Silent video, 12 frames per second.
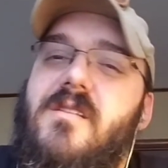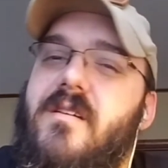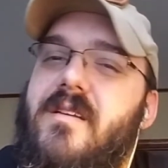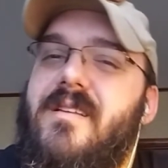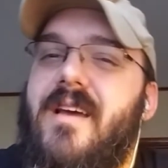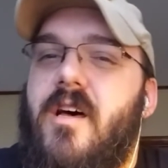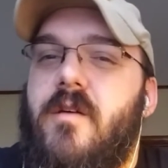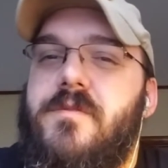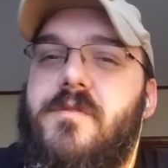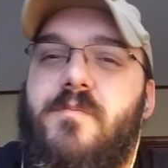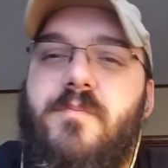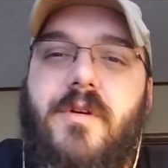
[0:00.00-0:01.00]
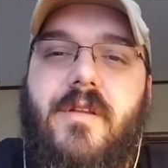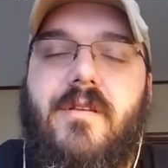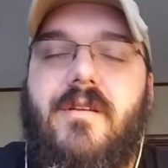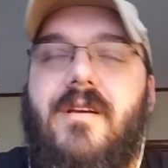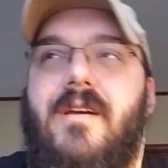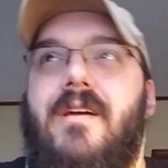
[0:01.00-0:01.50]
It helps, but
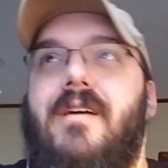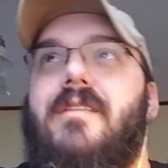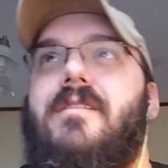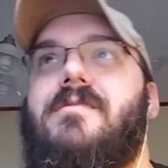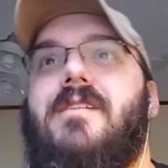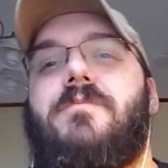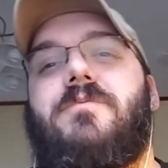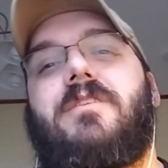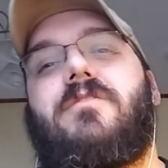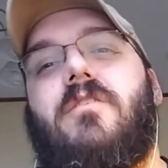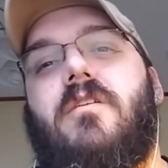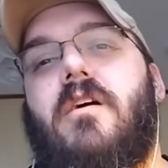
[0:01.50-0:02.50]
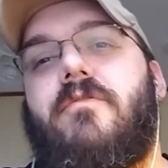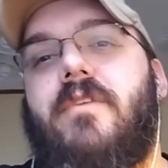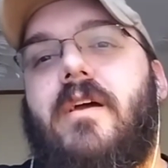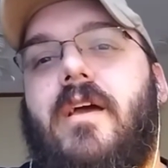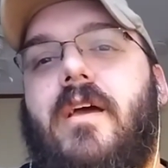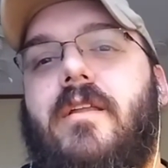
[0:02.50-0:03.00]
there's times when I turn it off
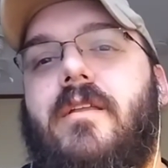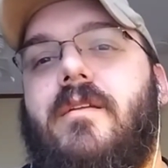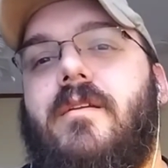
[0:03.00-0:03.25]
and